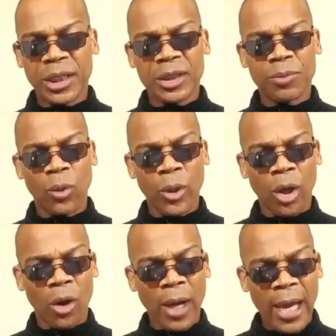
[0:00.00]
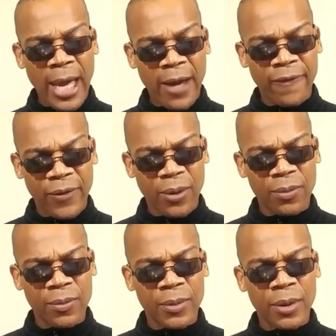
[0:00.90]
but we all have them.
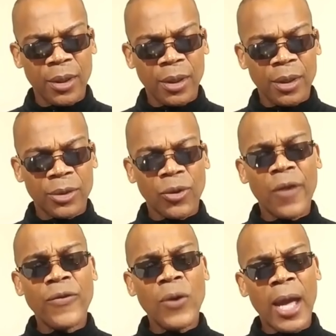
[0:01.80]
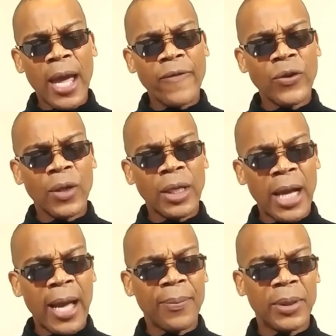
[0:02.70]
So if you have your
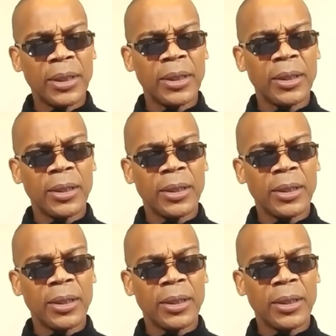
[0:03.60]
copy